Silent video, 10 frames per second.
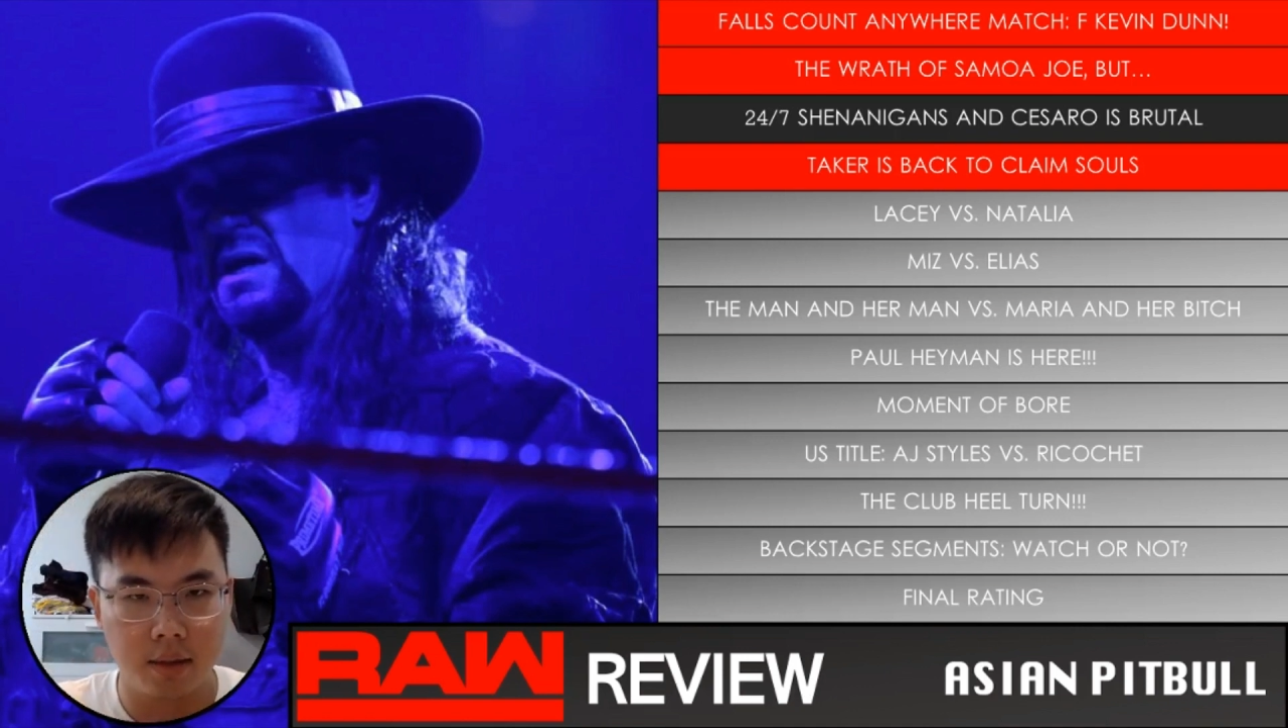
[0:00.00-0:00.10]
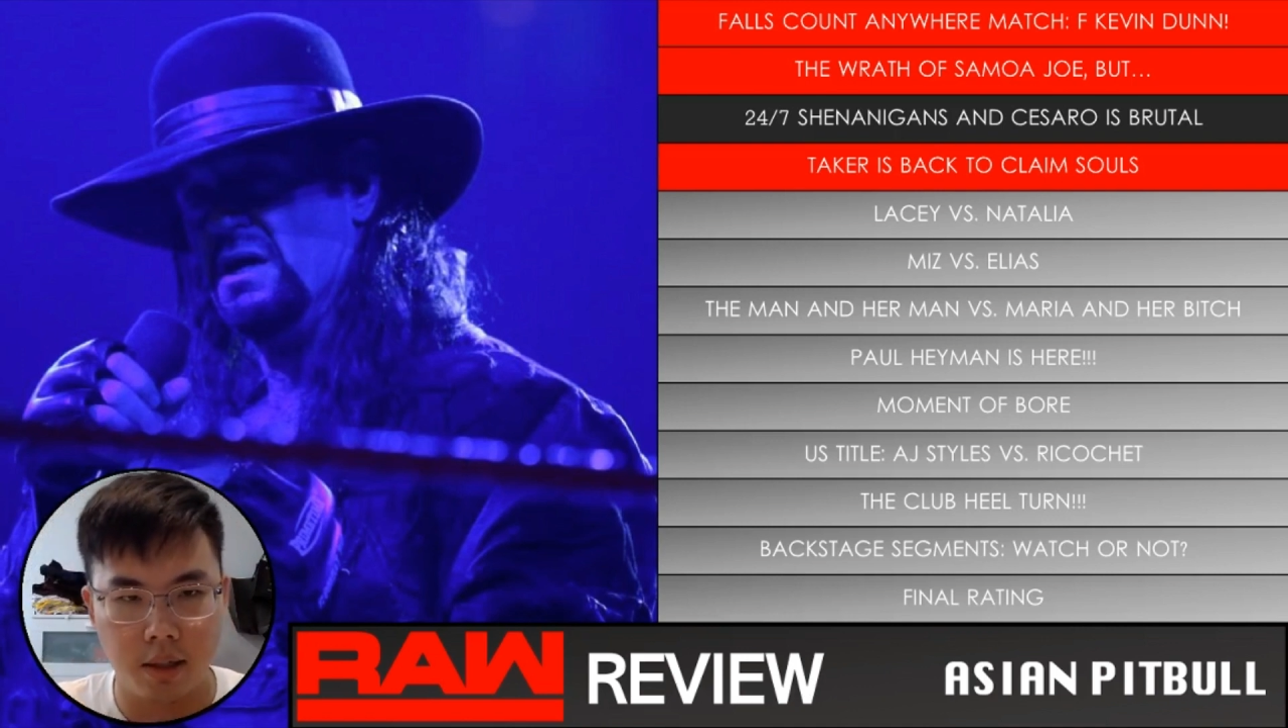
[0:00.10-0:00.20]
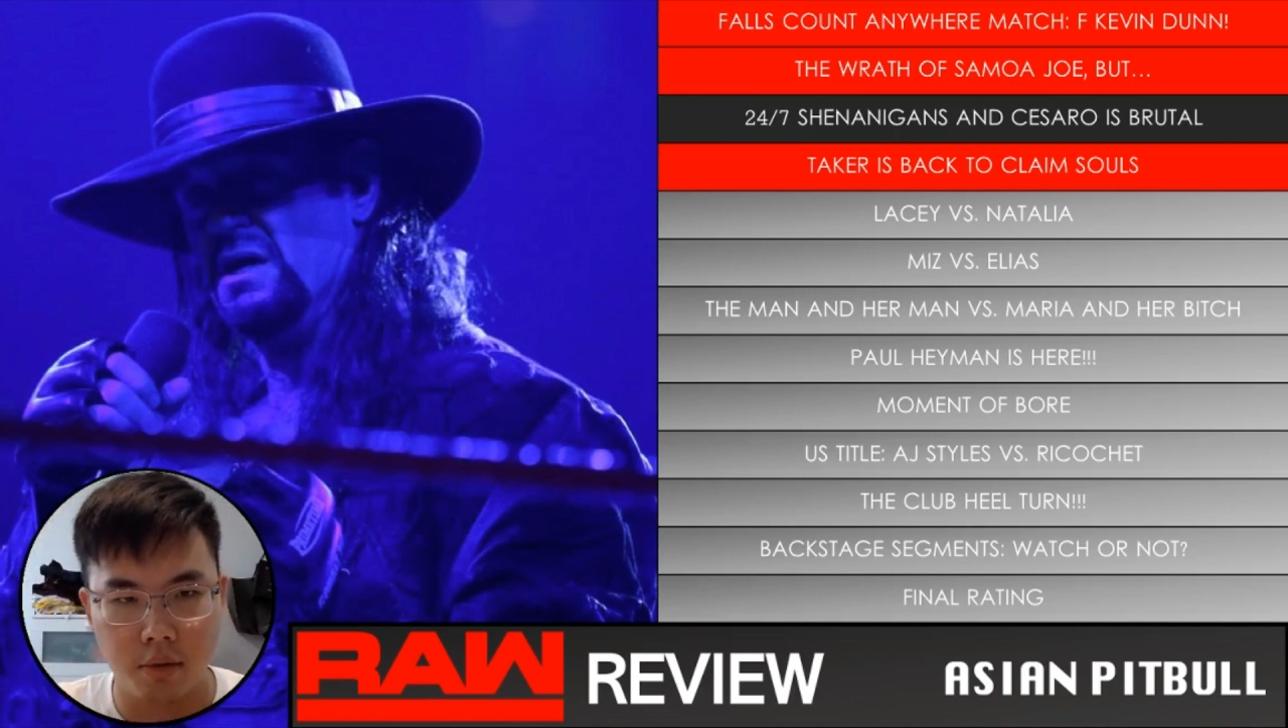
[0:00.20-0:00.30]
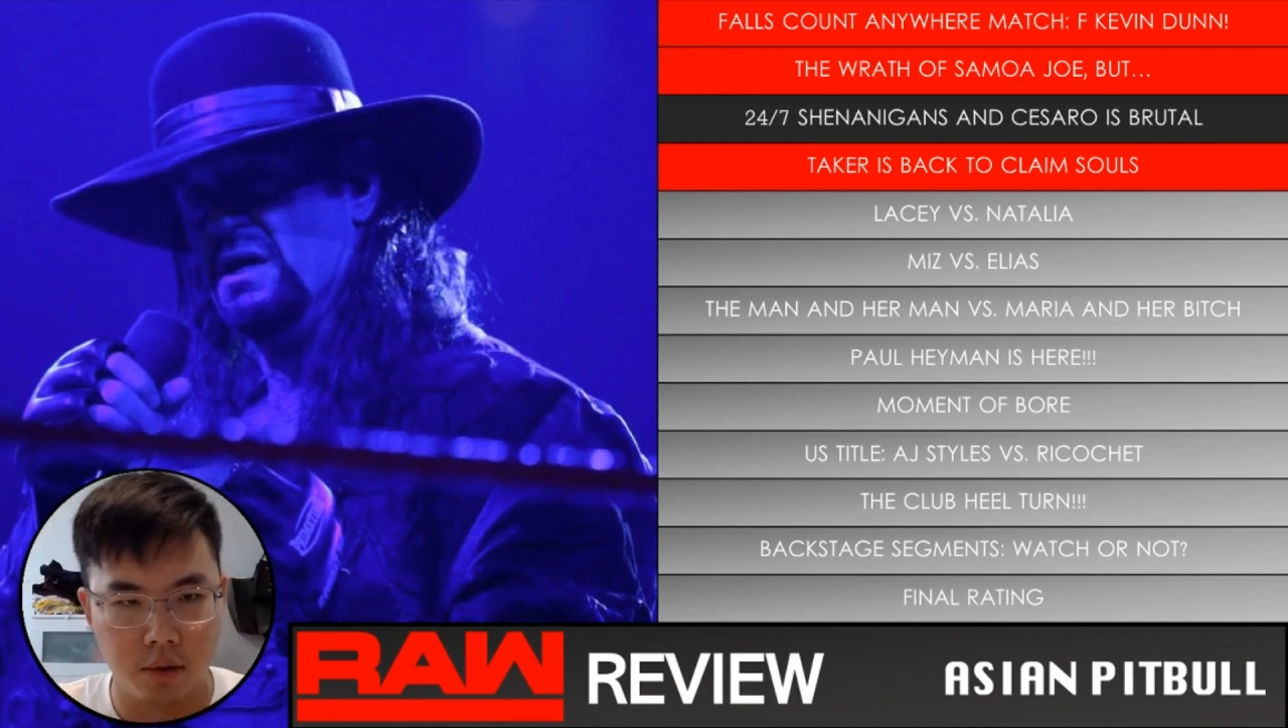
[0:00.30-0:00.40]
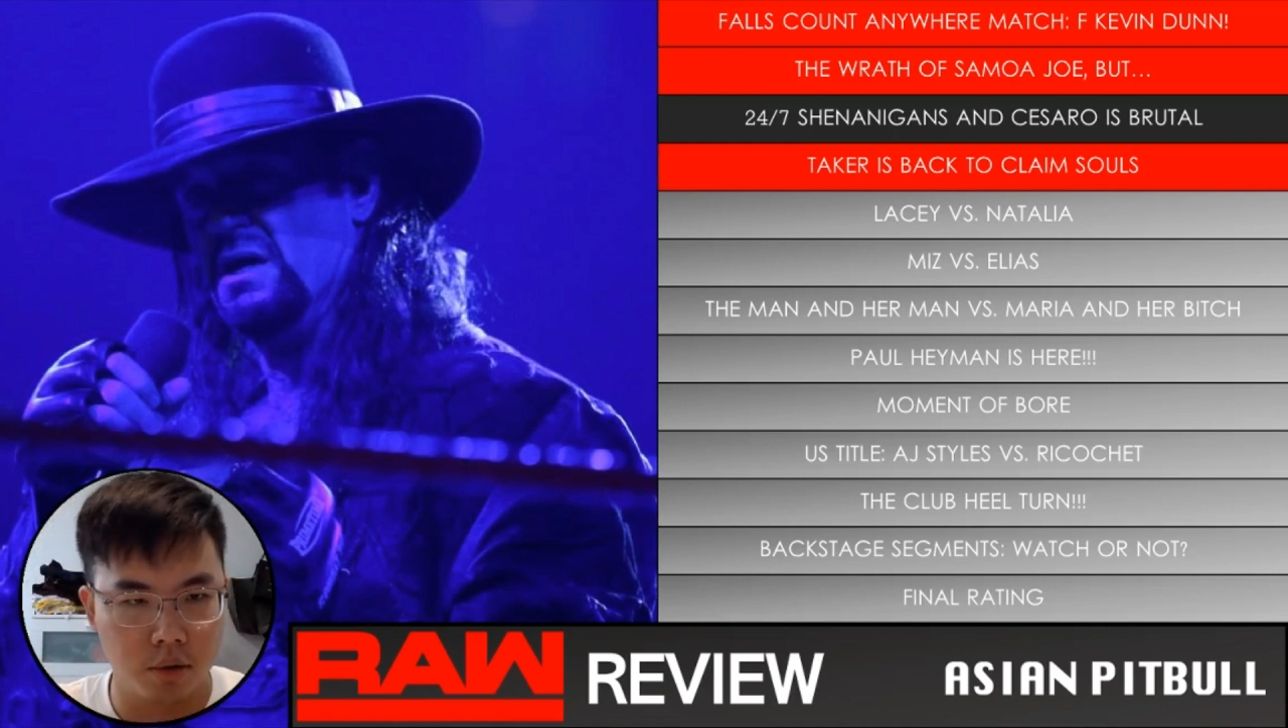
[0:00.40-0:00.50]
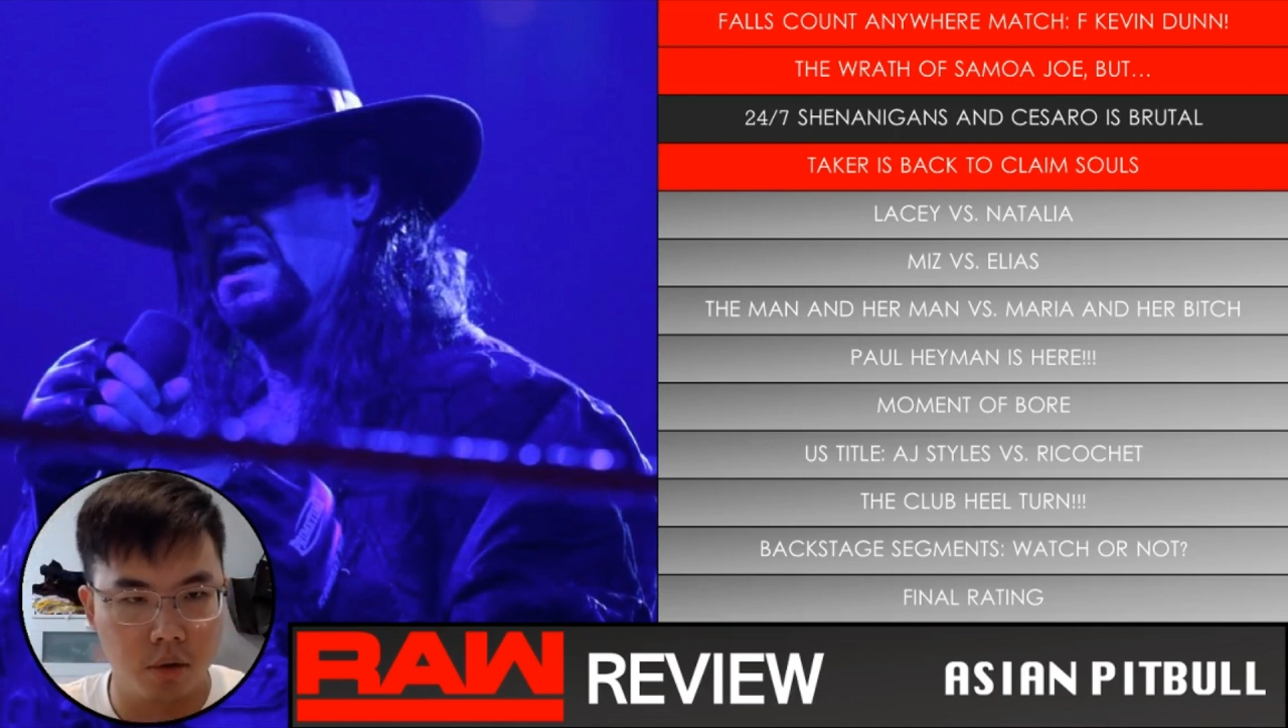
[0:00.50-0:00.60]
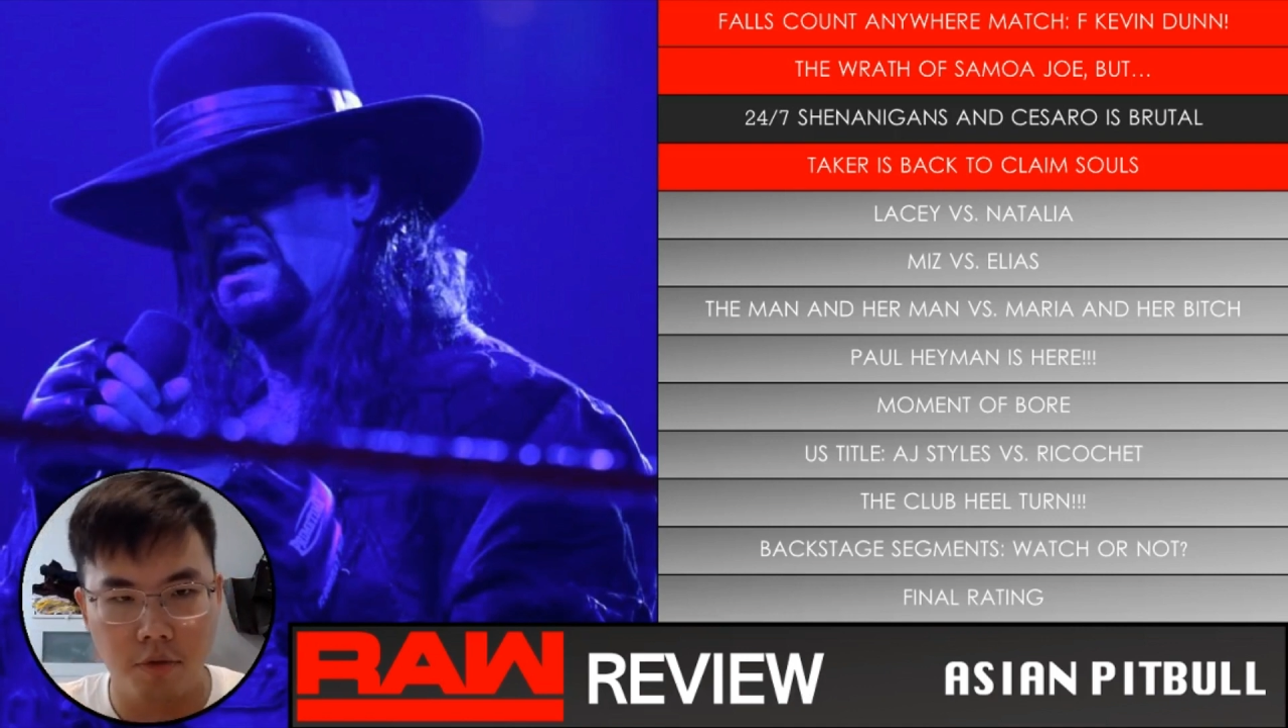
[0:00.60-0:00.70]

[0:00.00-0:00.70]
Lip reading: There was no